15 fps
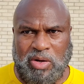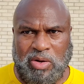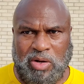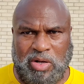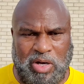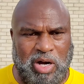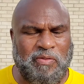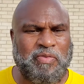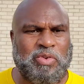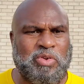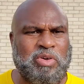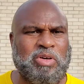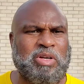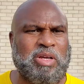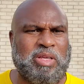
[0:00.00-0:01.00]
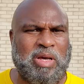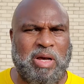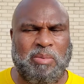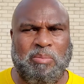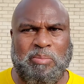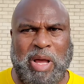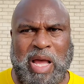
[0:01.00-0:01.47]
uh, careful, you could have
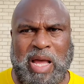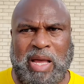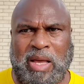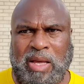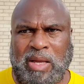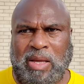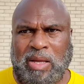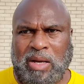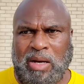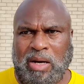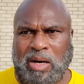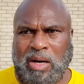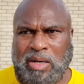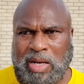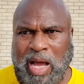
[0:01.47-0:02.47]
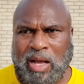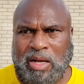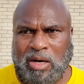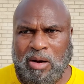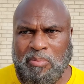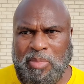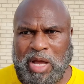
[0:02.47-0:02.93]
come back, uh, not
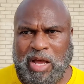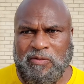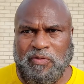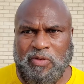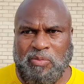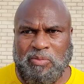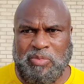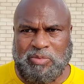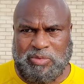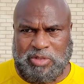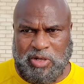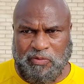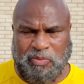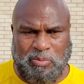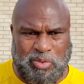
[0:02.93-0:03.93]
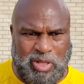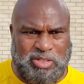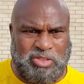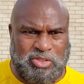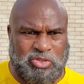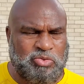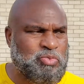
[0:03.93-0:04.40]
come back from different
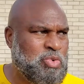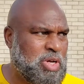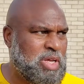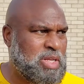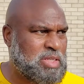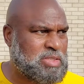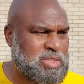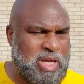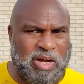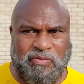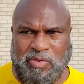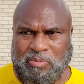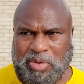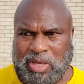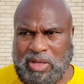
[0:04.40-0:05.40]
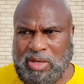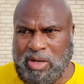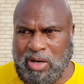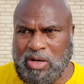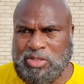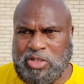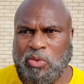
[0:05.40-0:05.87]
places you went in the South and be
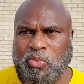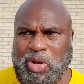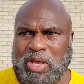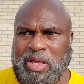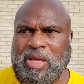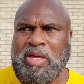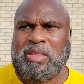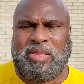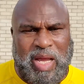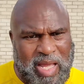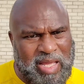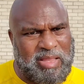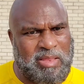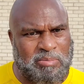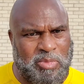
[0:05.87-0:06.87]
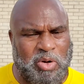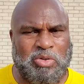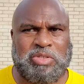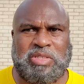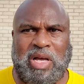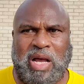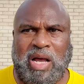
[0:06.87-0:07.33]
hung. So we thank the
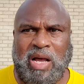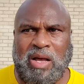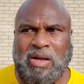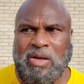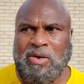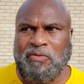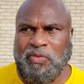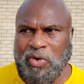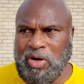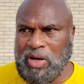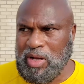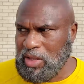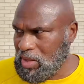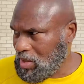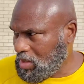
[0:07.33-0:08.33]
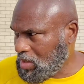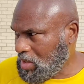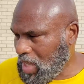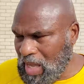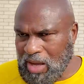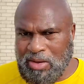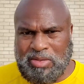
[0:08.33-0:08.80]
Most High for
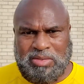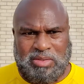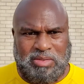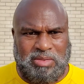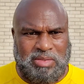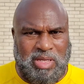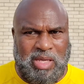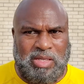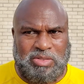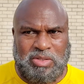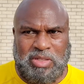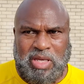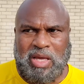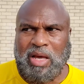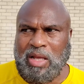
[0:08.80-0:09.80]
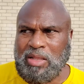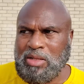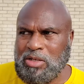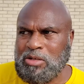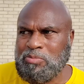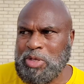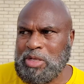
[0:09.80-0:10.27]
allowing things to get a
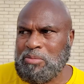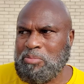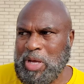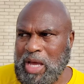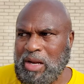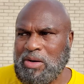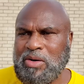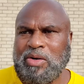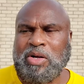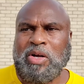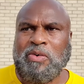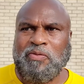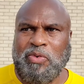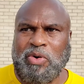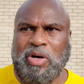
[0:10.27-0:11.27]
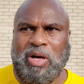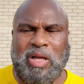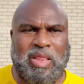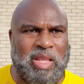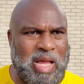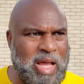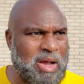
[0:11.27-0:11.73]
little bit better, for
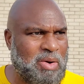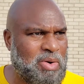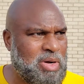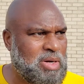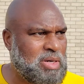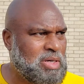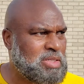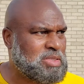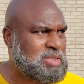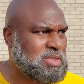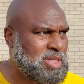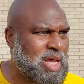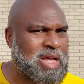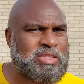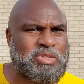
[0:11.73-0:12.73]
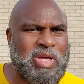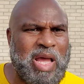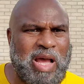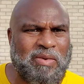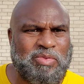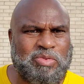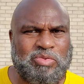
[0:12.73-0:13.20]
allowing us not to
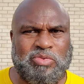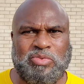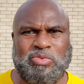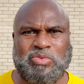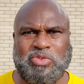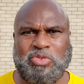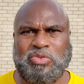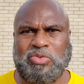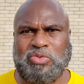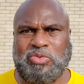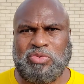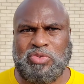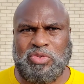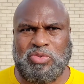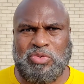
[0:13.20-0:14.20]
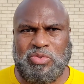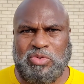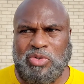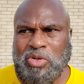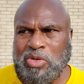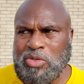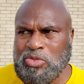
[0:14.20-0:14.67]
have to to to
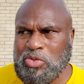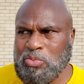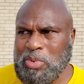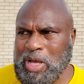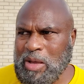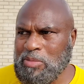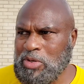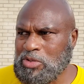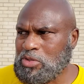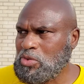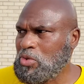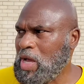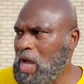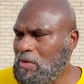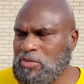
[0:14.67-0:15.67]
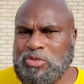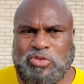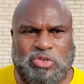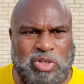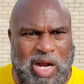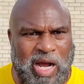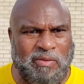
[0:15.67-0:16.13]
to be able to have to
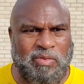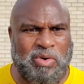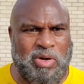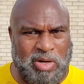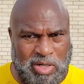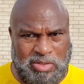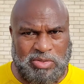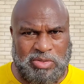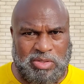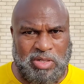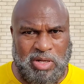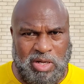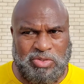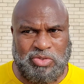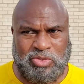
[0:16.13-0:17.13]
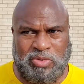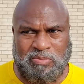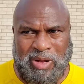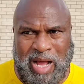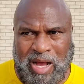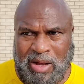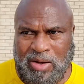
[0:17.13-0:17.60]
travel hundreds and hundreds of
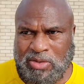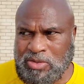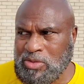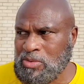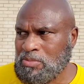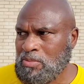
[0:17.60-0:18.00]
miles